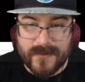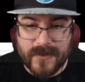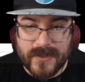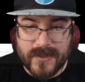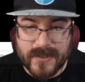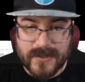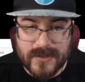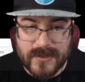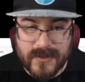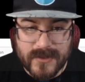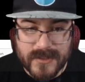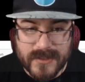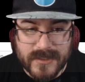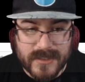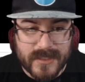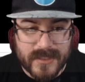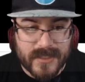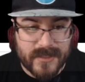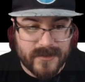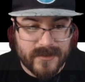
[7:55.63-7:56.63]
you can
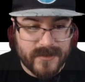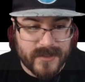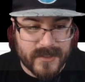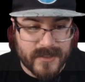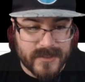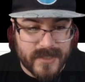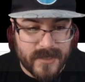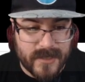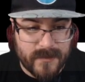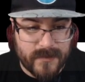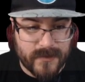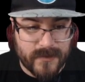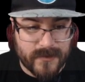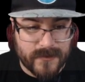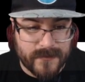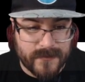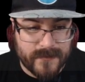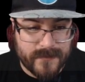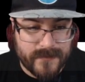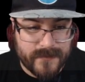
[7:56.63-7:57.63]
see here in the
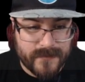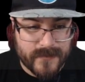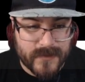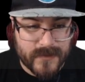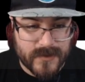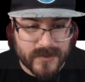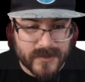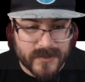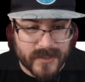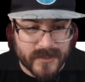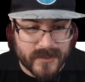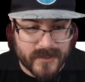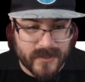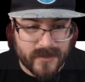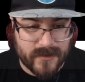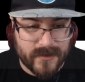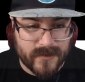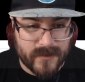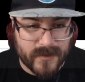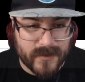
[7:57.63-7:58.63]
example, just like the
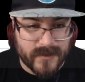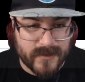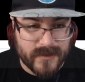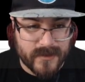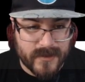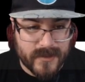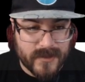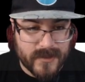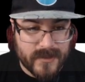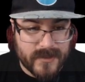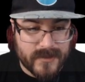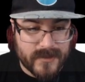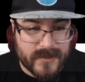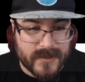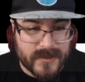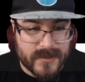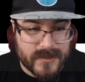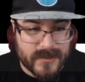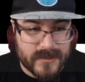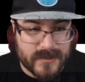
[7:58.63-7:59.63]
other one,
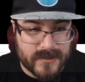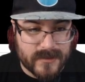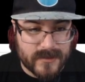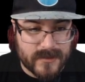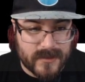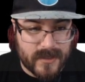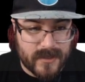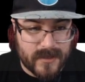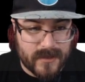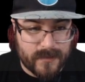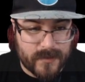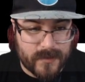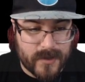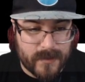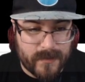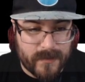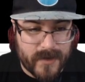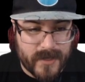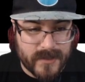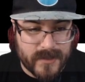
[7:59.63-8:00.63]
this is
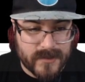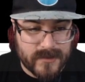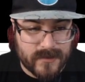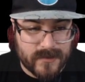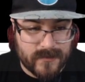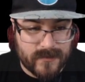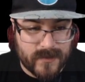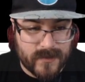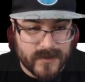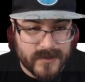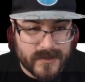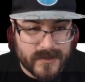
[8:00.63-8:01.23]
comprised of one